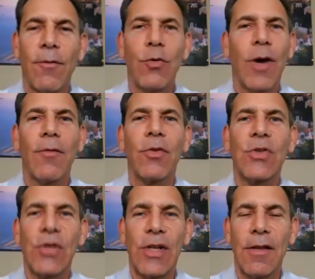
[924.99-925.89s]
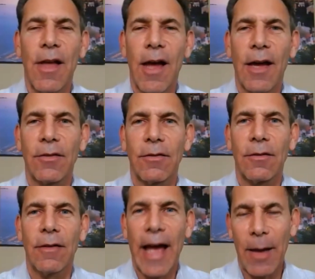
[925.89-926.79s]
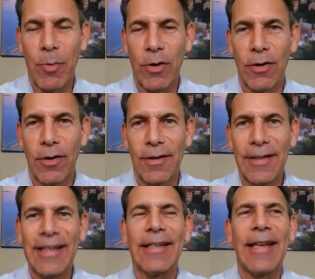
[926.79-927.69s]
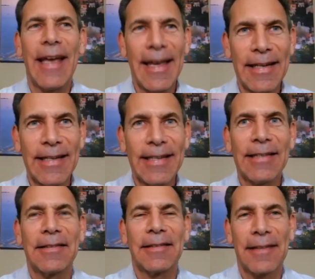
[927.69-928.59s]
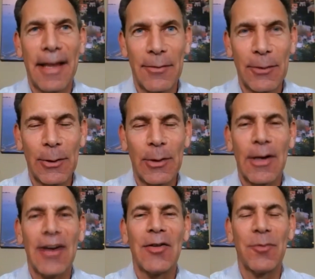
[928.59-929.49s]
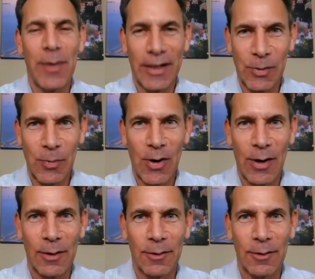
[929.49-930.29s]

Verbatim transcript: ever seen that happen in any level of baseball?